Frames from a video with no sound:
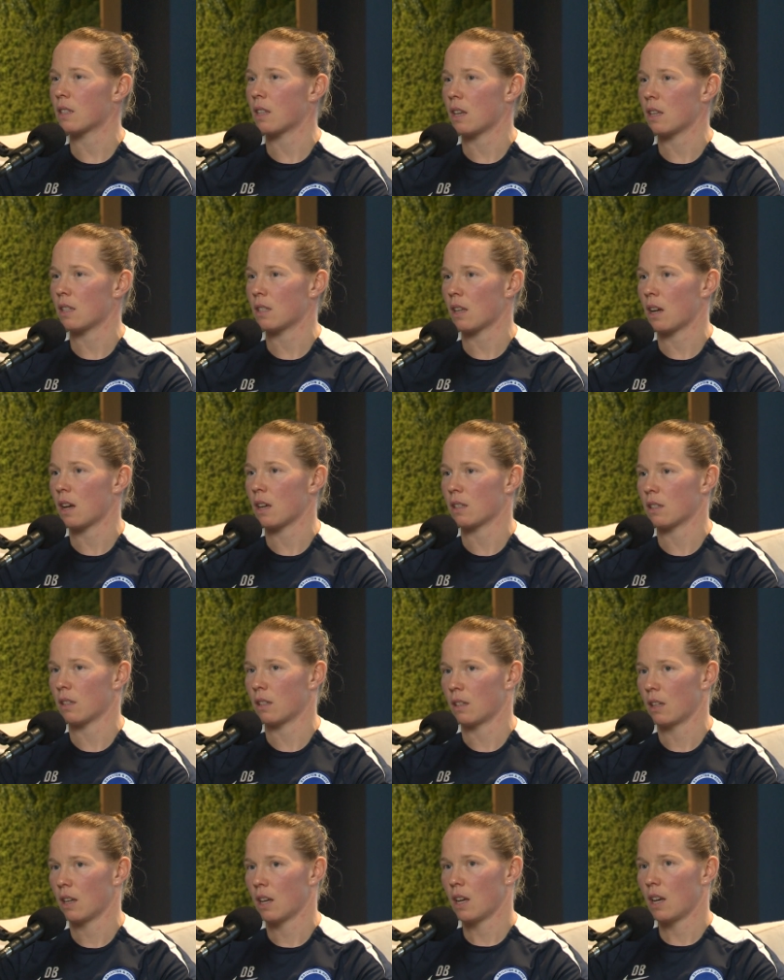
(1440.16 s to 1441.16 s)
these days,
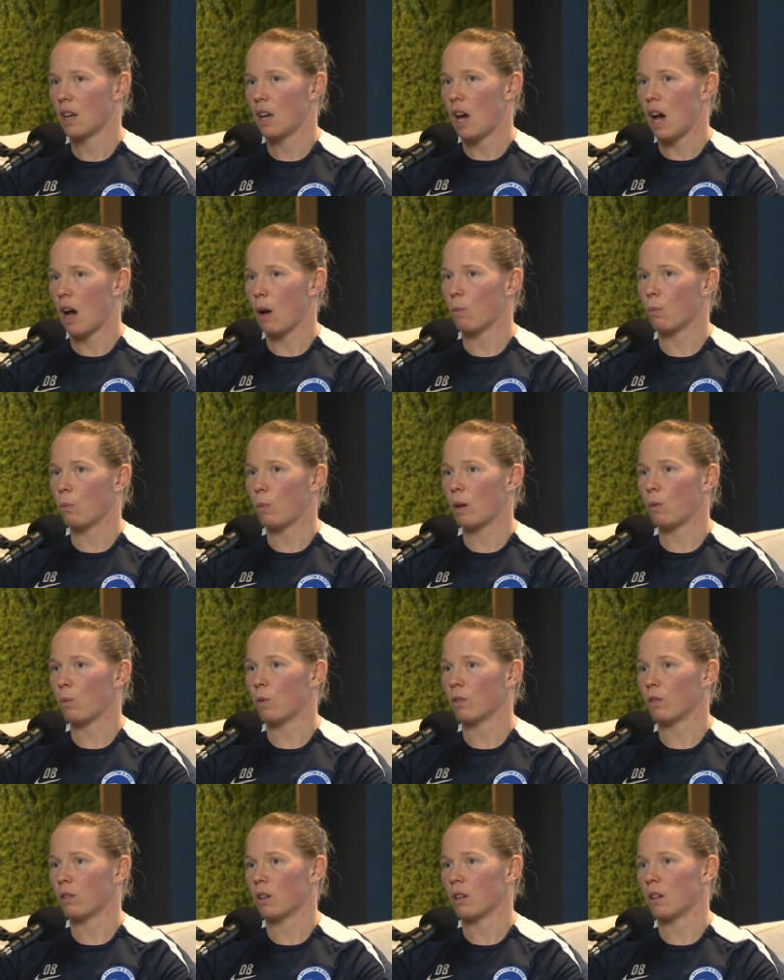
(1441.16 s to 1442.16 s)
and we
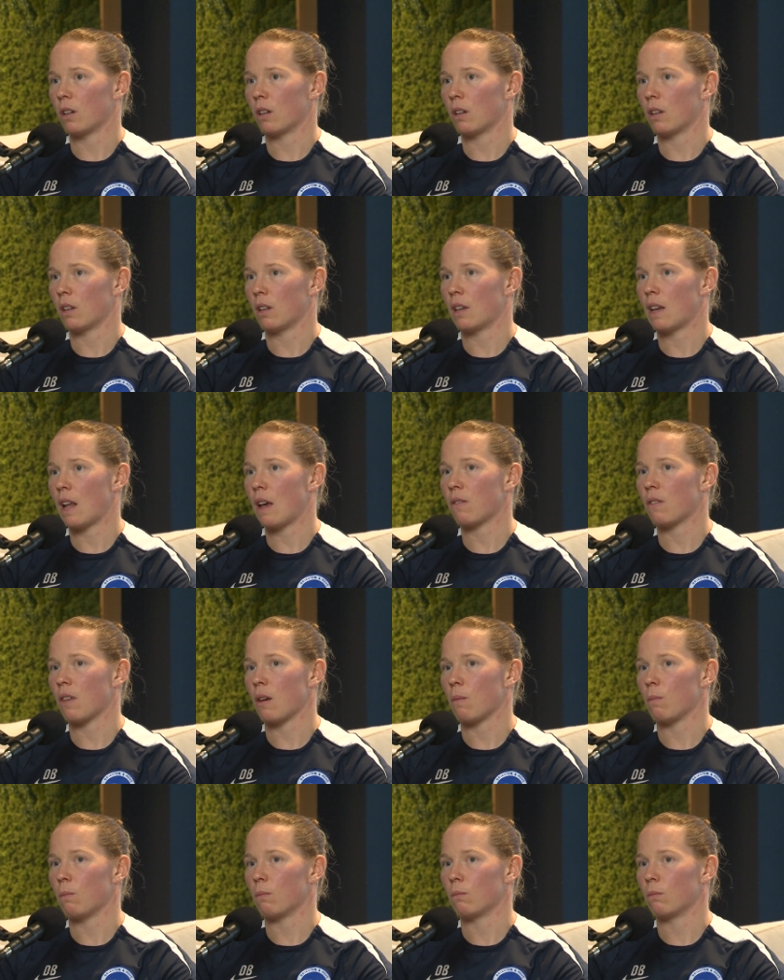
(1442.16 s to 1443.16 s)
want to let
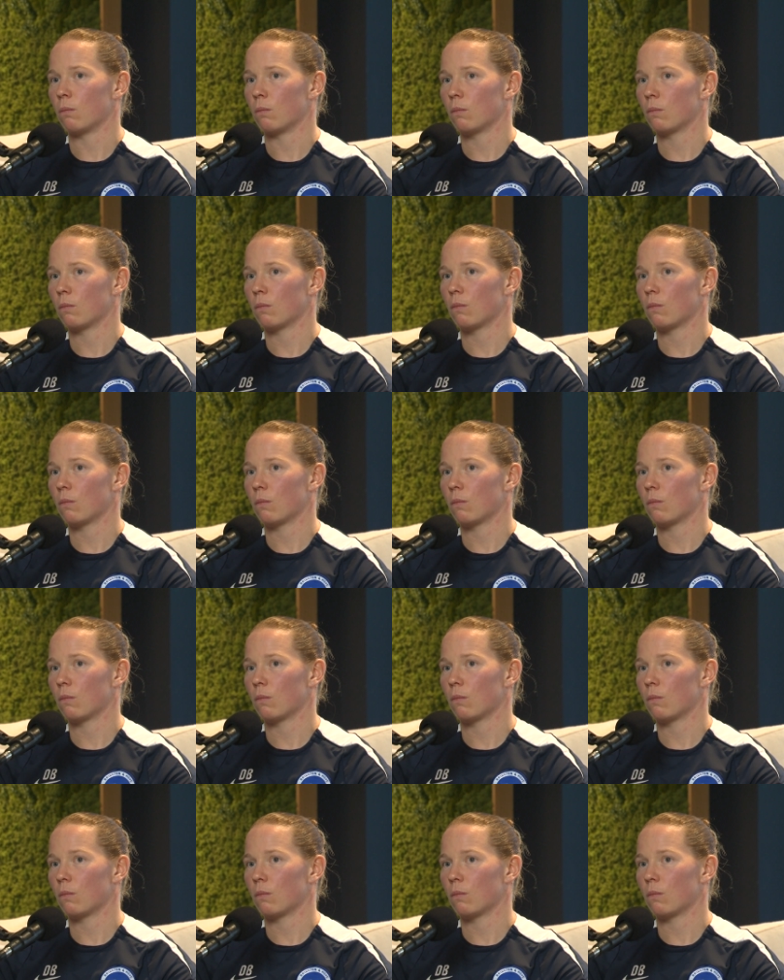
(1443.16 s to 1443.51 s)
them